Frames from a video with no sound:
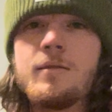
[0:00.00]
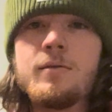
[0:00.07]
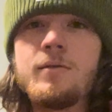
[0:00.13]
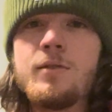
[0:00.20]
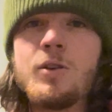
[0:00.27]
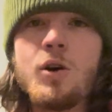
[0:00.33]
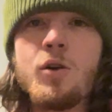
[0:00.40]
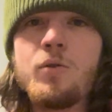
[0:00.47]

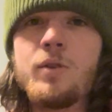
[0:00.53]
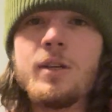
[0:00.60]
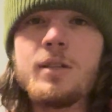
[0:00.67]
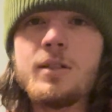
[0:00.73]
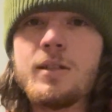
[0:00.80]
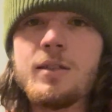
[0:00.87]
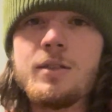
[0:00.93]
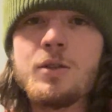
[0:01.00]
No
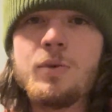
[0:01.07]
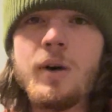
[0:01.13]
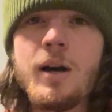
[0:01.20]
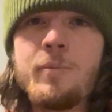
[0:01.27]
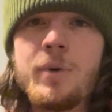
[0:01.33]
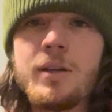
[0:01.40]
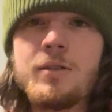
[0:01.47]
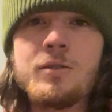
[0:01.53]
reason as to why I
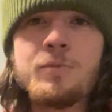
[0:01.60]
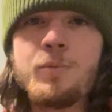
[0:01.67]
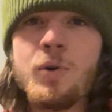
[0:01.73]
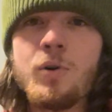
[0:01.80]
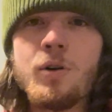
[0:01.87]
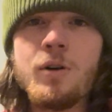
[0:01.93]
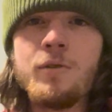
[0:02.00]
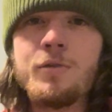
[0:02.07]
picked
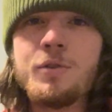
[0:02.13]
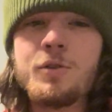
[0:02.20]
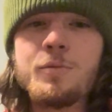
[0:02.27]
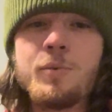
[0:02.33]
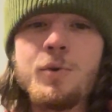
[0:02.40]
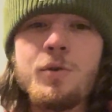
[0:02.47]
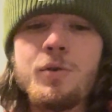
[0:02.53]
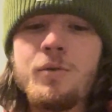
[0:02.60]
spork over the
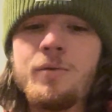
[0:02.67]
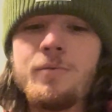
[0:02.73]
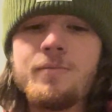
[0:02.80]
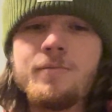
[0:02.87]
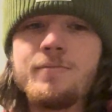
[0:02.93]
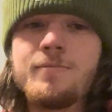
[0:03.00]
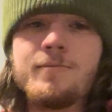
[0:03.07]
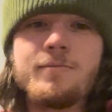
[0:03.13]
spoon.
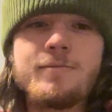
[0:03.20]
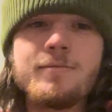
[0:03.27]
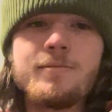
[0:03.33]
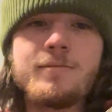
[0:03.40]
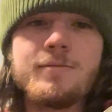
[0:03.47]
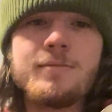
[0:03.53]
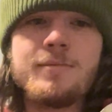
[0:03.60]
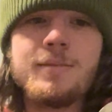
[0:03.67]

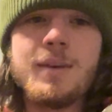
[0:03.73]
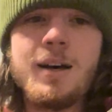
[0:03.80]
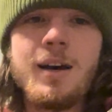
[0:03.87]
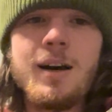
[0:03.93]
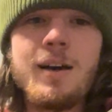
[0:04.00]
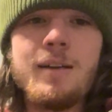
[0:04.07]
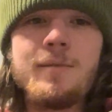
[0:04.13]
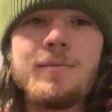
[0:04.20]

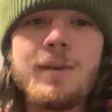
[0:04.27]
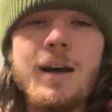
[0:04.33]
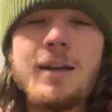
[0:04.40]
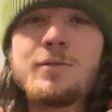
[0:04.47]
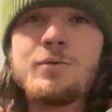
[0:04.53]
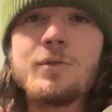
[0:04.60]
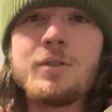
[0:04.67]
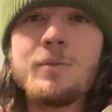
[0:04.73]
It
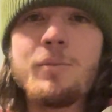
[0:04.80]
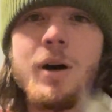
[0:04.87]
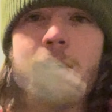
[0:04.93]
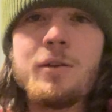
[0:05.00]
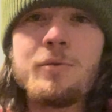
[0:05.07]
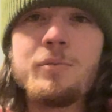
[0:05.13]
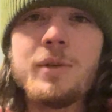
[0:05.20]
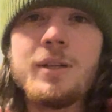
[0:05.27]
hasn't really
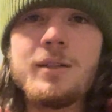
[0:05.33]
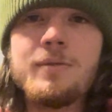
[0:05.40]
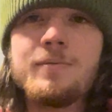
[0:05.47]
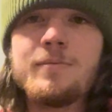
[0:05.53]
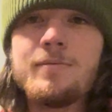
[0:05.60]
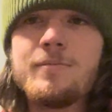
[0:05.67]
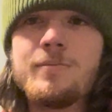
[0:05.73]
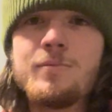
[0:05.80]
bothered me
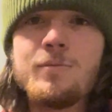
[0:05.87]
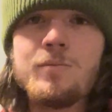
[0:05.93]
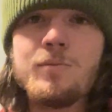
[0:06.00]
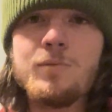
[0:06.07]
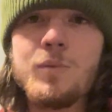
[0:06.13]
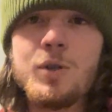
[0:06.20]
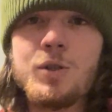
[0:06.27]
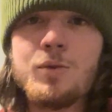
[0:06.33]

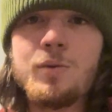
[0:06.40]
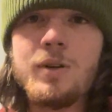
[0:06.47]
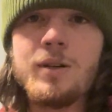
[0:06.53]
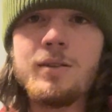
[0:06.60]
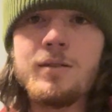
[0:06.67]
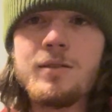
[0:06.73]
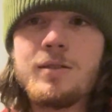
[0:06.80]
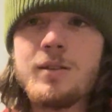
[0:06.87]
which
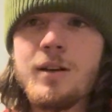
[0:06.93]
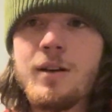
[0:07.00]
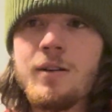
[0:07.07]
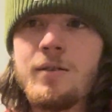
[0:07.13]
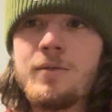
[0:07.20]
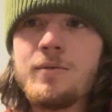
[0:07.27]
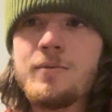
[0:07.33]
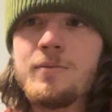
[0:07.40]
one, so.
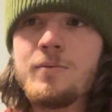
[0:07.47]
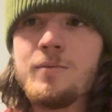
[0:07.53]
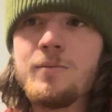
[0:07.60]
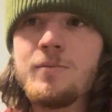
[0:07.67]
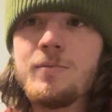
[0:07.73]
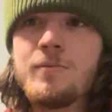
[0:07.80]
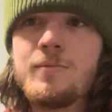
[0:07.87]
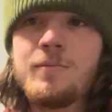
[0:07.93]

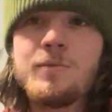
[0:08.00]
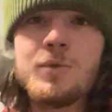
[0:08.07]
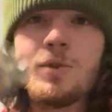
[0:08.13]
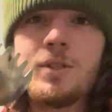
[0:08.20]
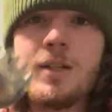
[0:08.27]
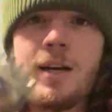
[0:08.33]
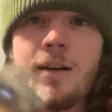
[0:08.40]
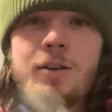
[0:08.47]

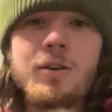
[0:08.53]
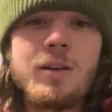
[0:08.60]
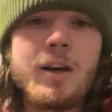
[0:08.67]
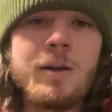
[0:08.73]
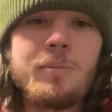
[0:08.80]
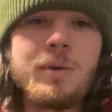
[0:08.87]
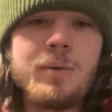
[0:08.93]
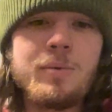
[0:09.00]
See, I know a lot
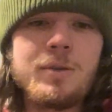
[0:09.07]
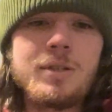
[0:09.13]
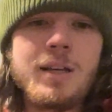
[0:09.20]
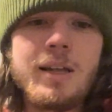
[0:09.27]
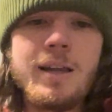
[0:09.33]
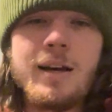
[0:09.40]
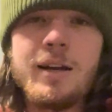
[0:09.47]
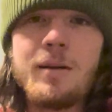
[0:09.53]
of people say
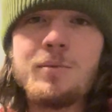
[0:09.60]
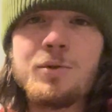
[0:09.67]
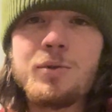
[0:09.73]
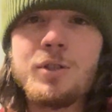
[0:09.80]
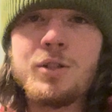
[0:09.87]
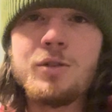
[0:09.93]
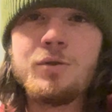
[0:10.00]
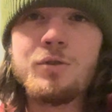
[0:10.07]
they end up
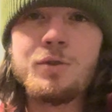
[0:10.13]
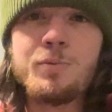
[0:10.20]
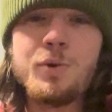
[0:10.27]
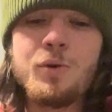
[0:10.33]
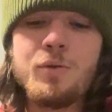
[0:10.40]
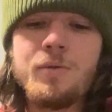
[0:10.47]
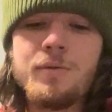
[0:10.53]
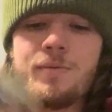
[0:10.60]
switching to a
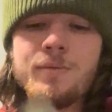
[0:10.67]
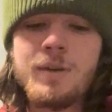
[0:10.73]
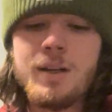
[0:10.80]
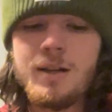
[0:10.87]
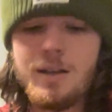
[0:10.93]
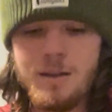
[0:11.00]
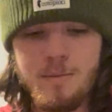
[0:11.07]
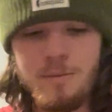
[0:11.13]
spoon,
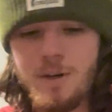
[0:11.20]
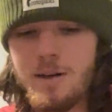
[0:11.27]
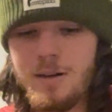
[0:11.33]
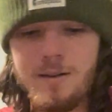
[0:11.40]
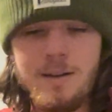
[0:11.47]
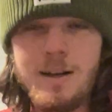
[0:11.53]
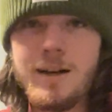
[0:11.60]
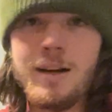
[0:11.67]

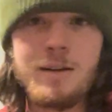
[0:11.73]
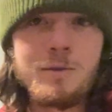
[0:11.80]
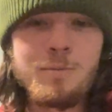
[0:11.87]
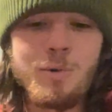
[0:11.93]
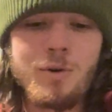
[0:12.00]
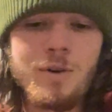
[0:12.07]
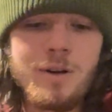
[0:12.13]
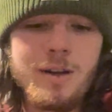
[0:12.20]
but I got a
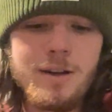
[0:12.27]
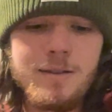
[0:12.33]
spork.